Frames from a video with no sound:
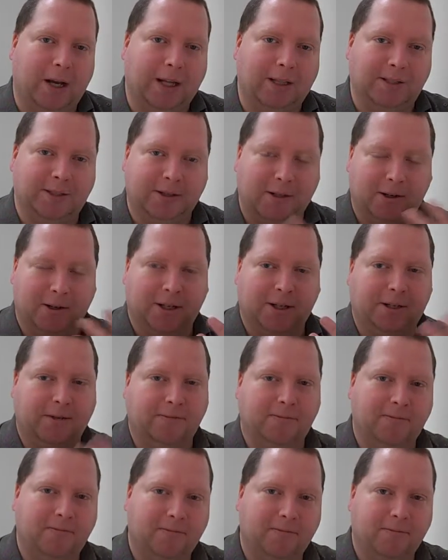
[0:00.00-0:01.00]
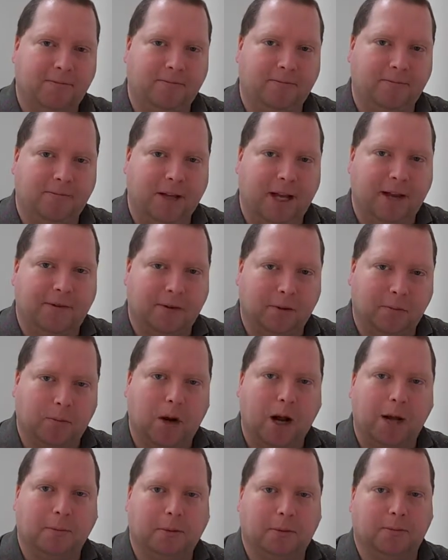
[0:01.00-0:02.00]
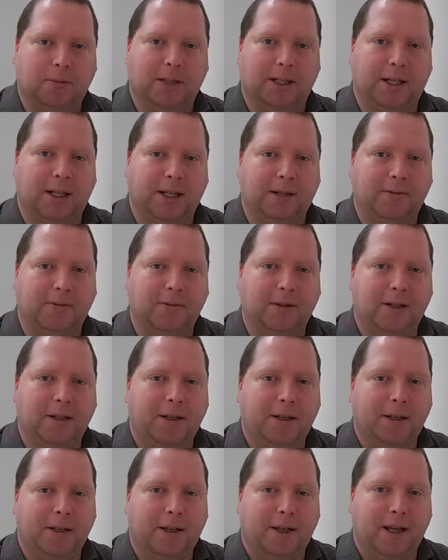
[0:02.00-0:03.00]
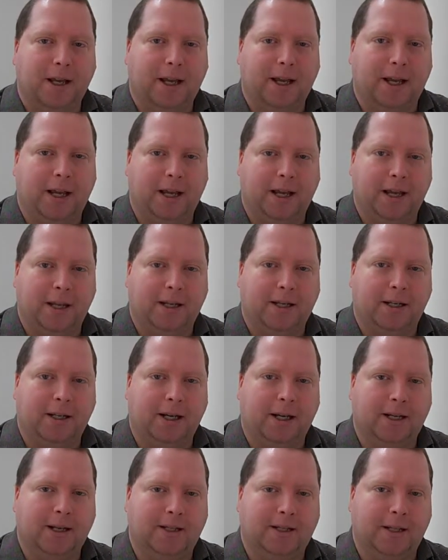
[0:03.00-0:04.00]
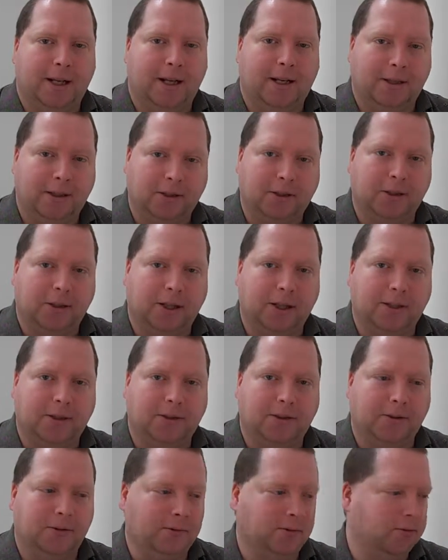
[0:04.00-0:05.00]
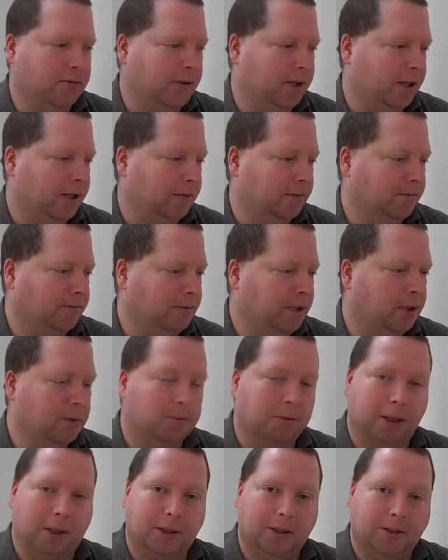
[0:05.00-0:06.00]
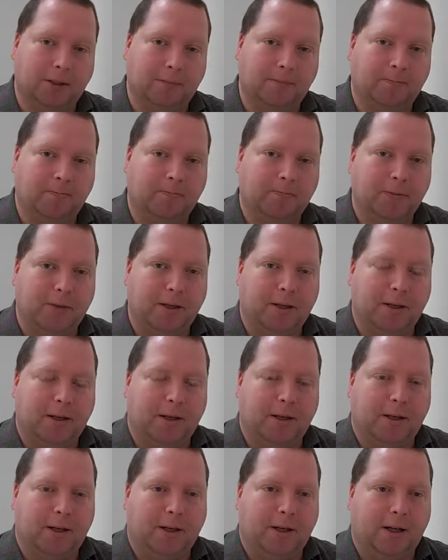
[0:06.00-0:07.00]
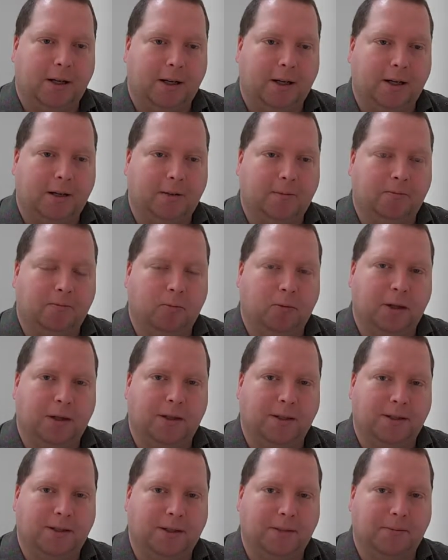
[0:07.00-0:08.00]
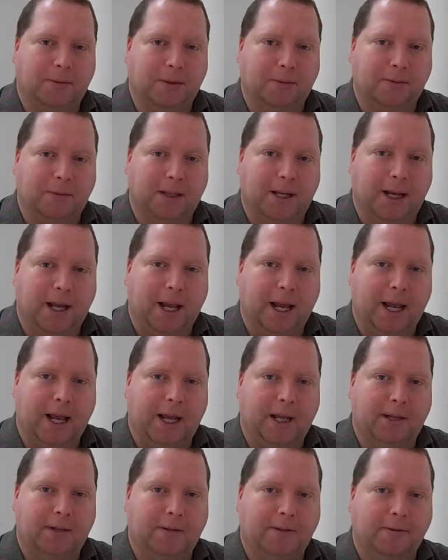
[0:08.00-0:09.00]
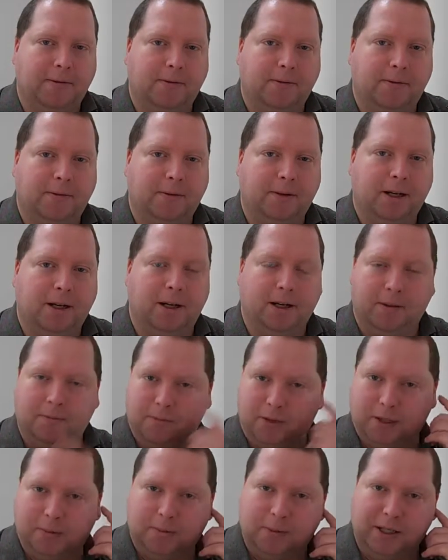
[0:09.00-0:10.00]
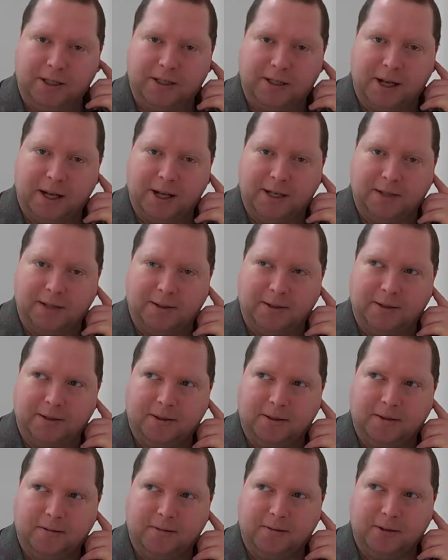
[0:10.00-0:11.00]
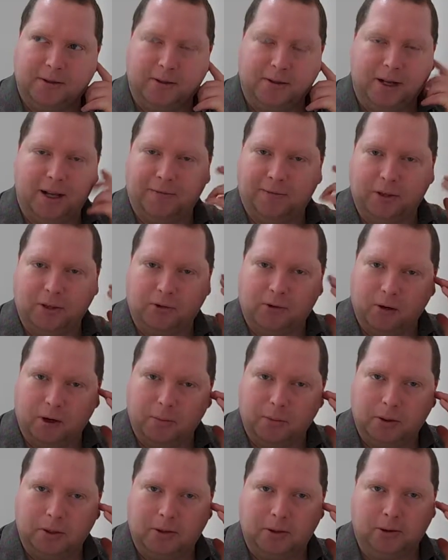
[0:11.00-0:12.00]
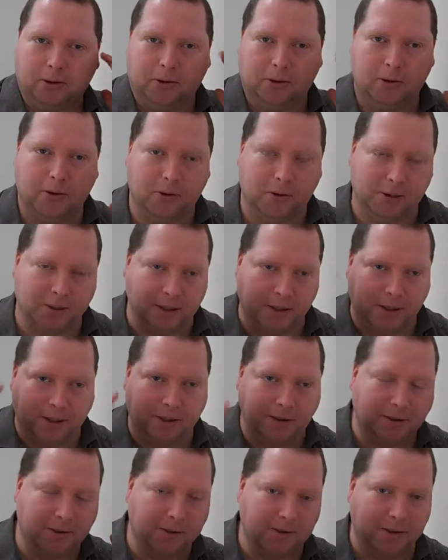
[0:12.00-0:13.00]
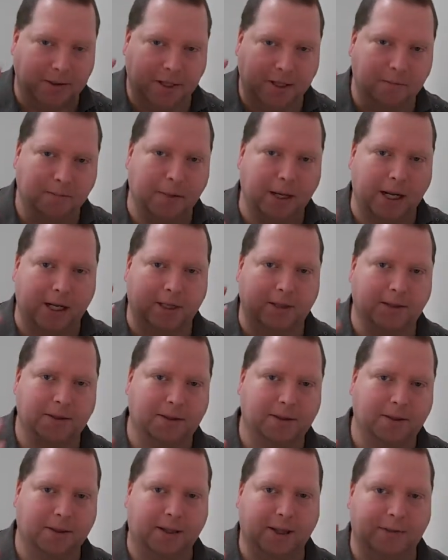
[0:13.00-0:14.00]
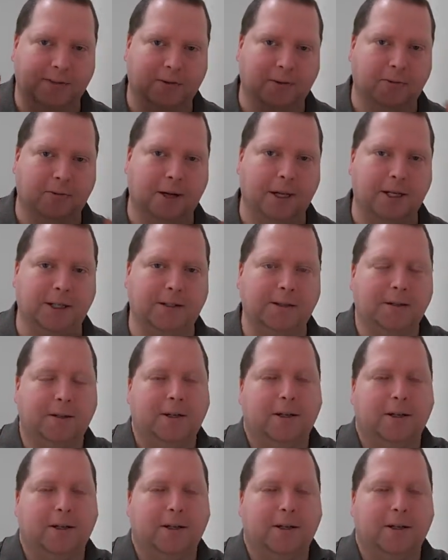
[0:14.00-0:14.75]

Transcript: I started having problems again, and I decided to look into uh, earplugs. Um, one of the symptoms I had, uh, just besides you know having trouble or noticing that there's an imbalance left to right,